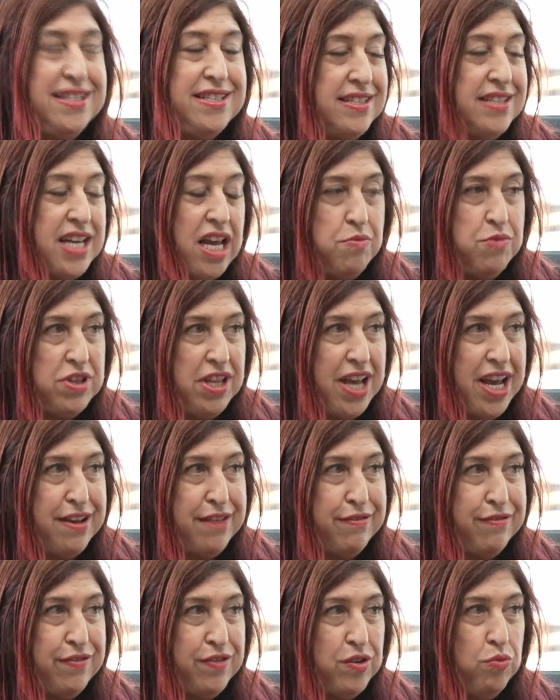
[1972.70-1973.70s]
It's the same with
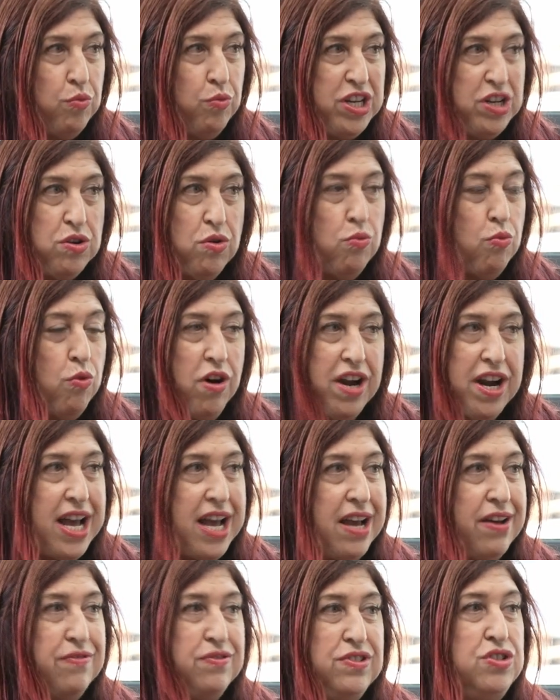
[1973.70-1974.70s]
life. We don't want
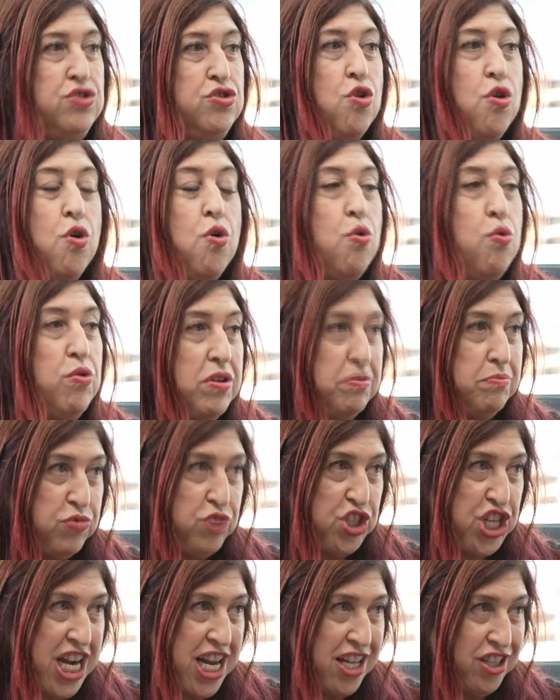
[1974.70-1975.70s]
to have no
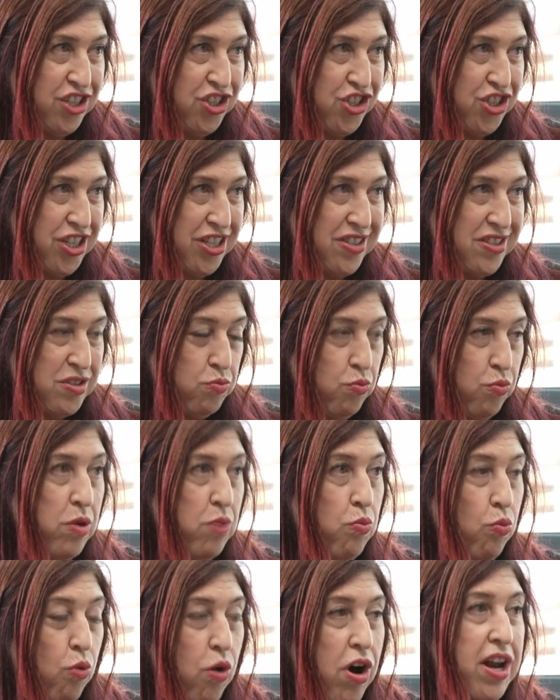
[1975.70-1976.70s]
challenges.
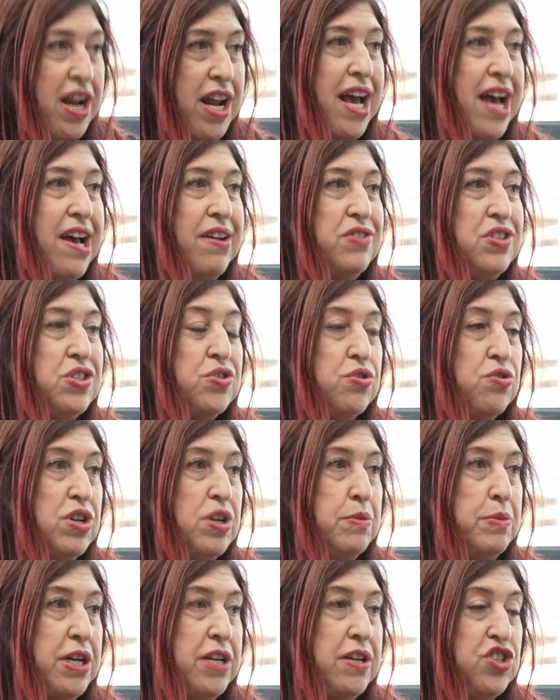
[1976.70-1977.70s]
We want to have a
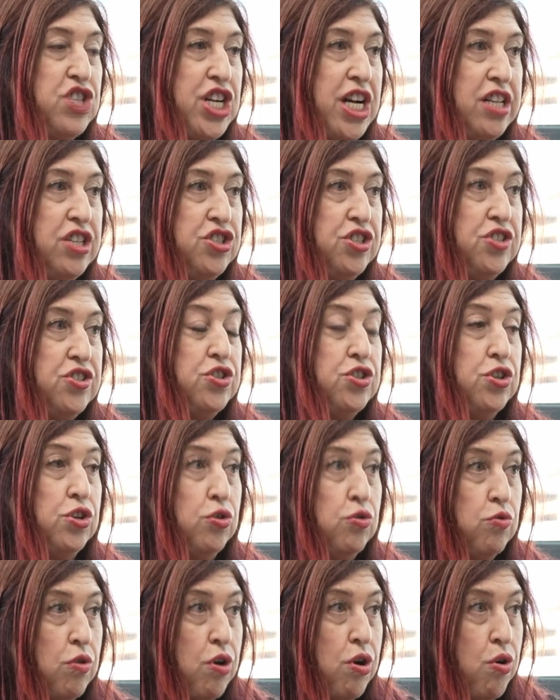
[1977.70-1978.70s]
certain amount of challenges to
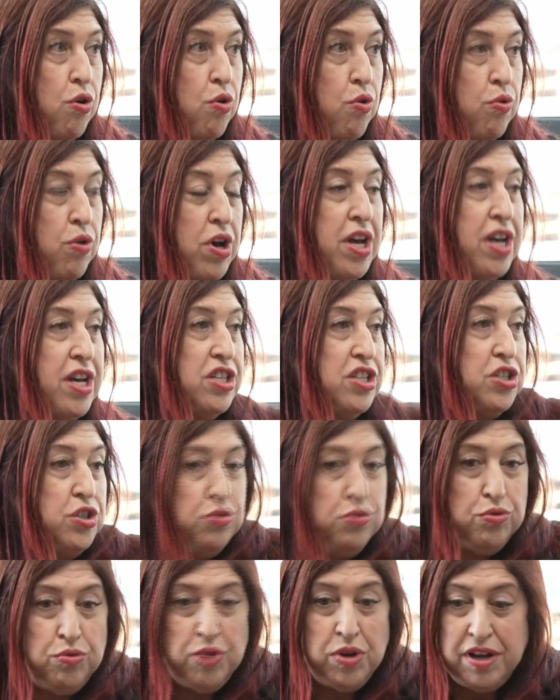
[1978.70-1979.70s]
grow,
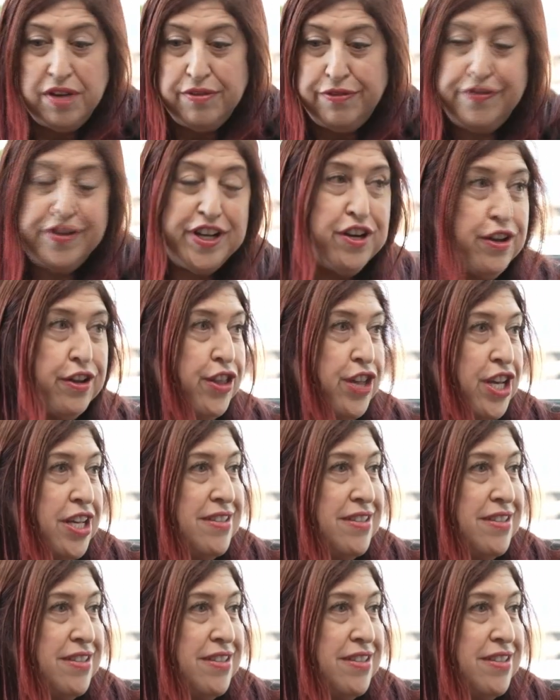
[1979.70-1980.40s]
to figure